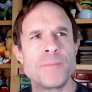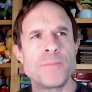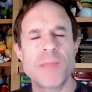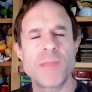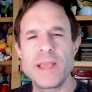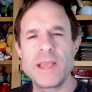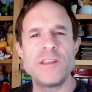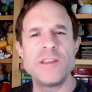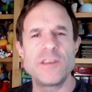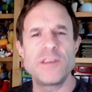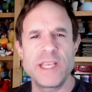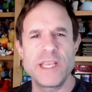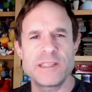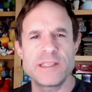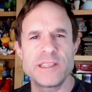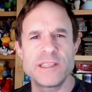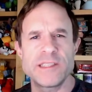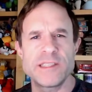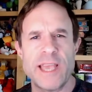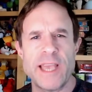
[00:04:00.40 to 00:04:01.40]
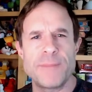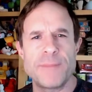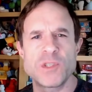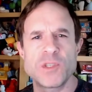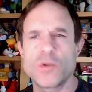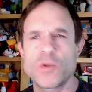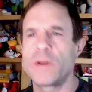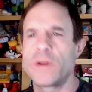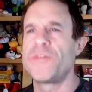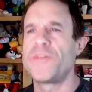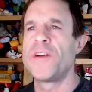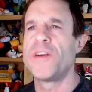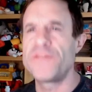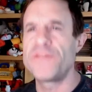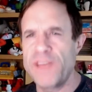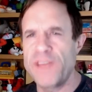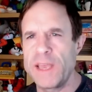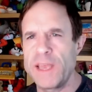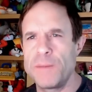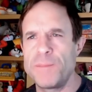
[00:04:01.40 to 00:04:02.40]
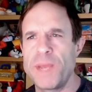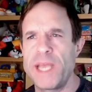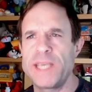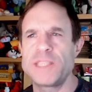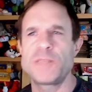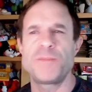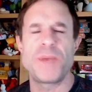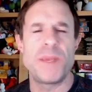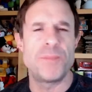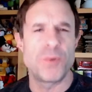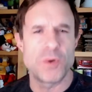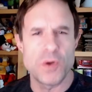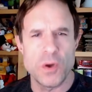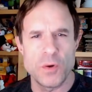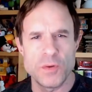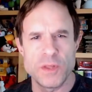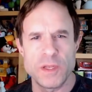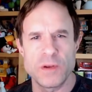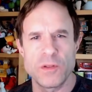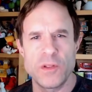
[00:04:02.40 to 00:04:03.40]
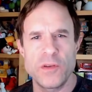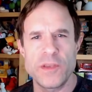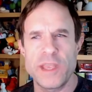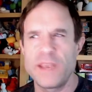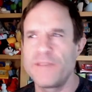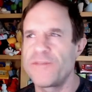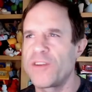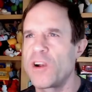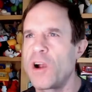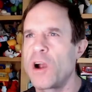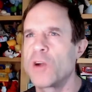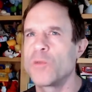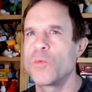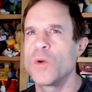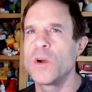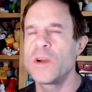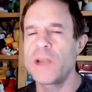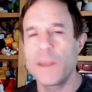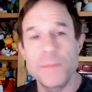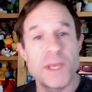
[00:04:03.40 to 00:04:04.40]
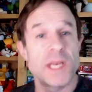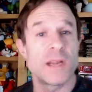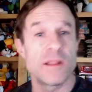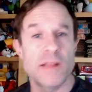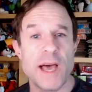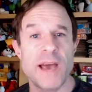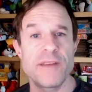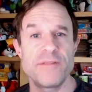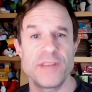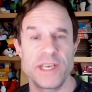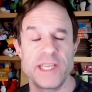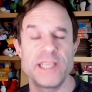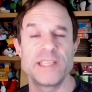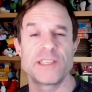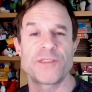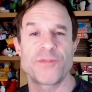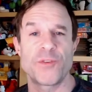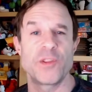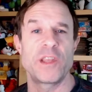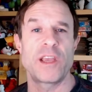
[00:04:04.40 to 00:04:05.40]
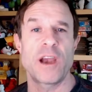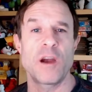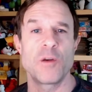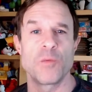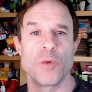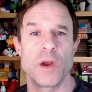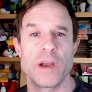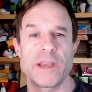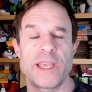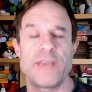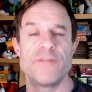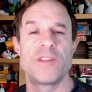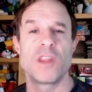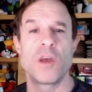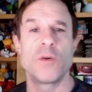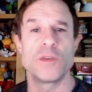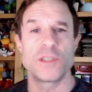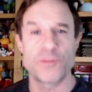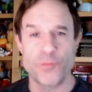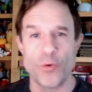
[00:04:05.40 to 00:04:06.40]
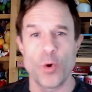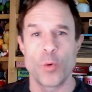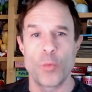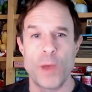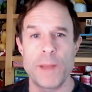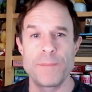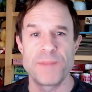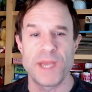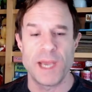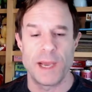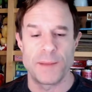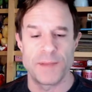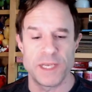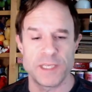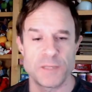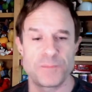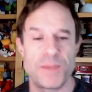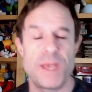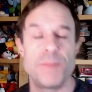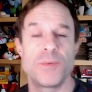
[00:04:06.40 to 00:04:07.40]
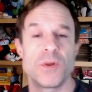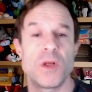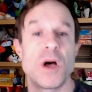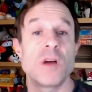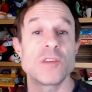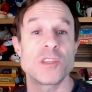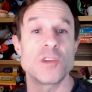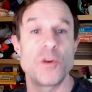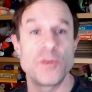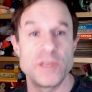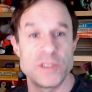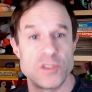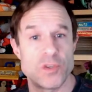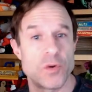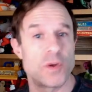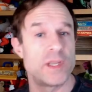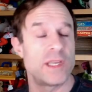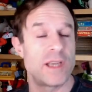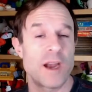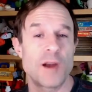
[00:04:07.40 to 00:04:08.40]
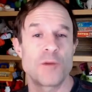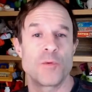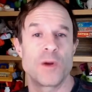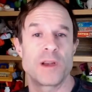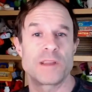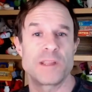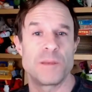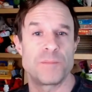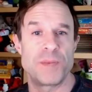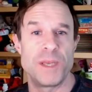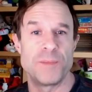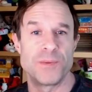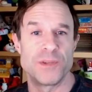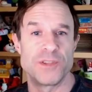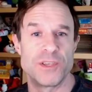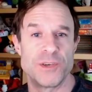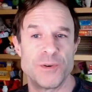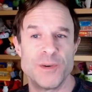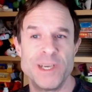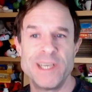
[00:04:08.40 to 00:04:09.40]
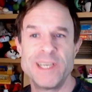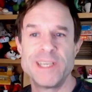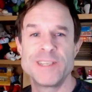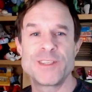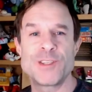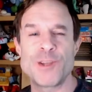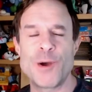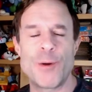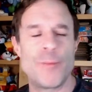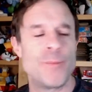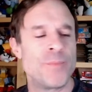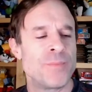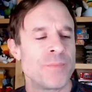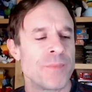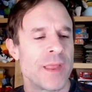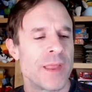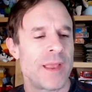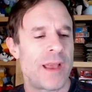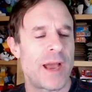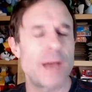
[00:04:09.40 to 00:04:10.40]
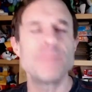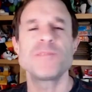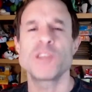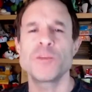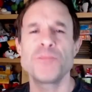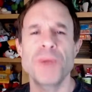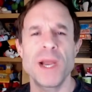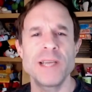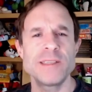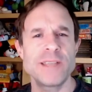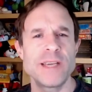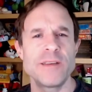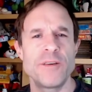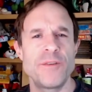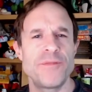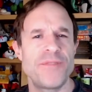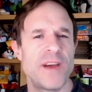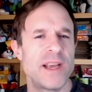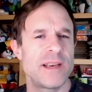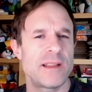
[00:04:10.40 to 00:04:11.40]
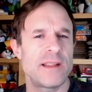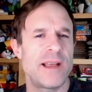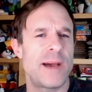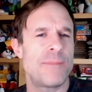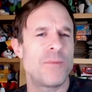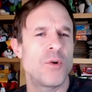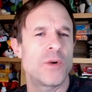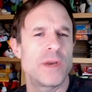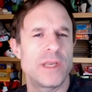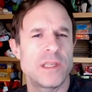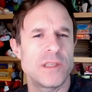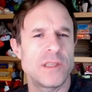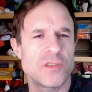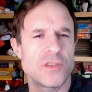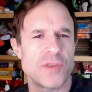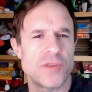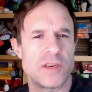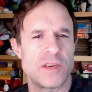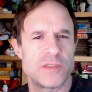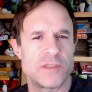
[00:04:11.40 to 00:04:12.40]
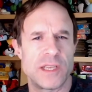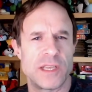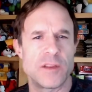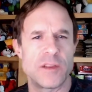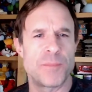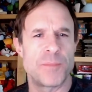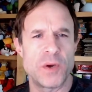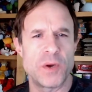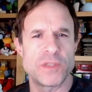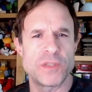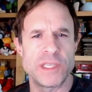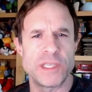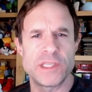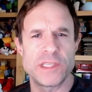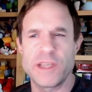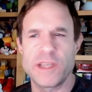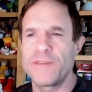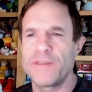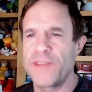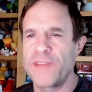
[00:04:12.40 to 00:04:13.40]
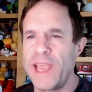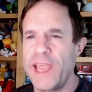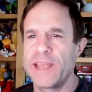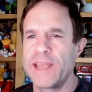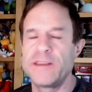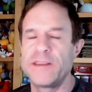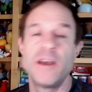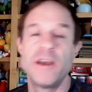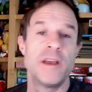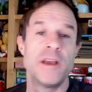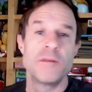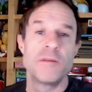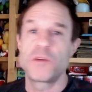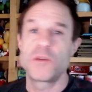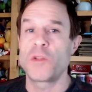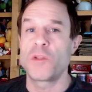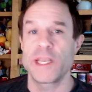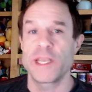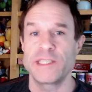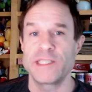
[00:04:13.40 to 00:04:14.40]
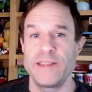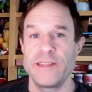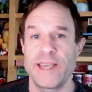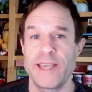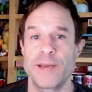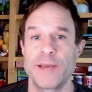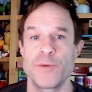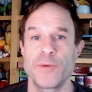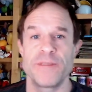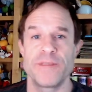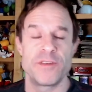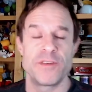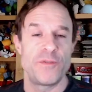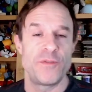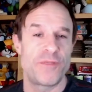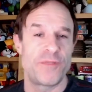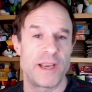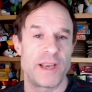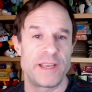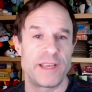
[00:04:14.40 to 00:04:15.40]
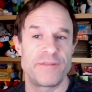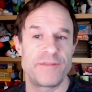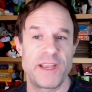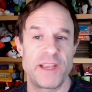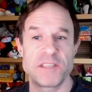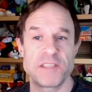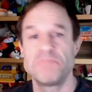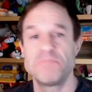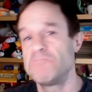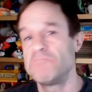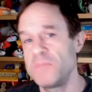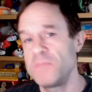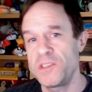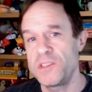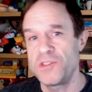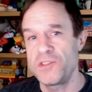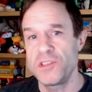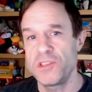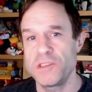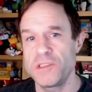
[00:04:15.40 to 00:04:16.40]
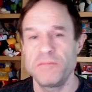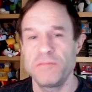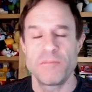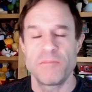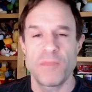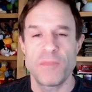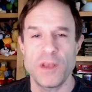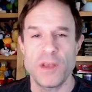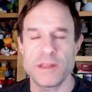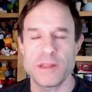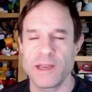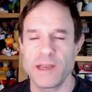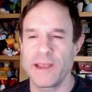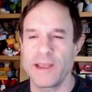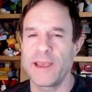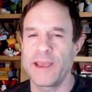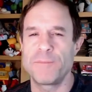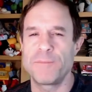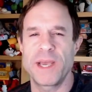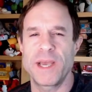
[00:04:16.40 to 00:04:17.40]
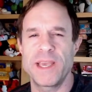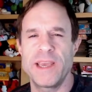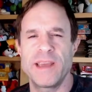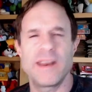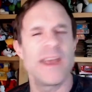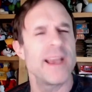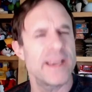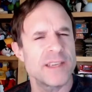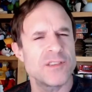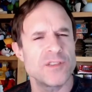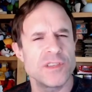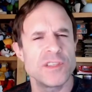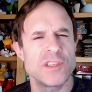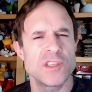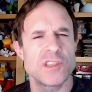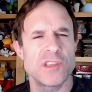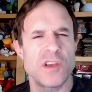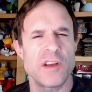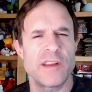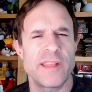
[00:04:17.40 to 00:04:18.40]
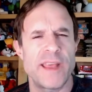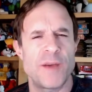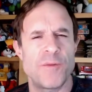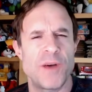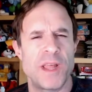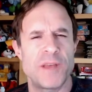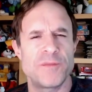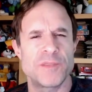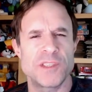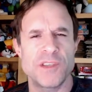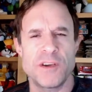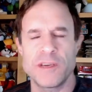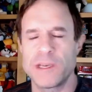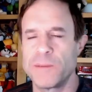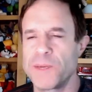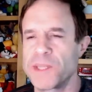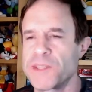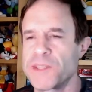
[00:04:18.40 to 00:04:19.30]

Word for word: and you'd get the same sort of fan base, people going there looking for artwork. I mean, a lot of it is for the artwork, even though it's for webcomics, people also enjoy the artwork that people do. So I'm surprised I don't find a lot more illustrators on there posting stuff and collecting the ad revenue, finding fans. That's just a thought that I had in my head. I actually just thought of that while I was talking about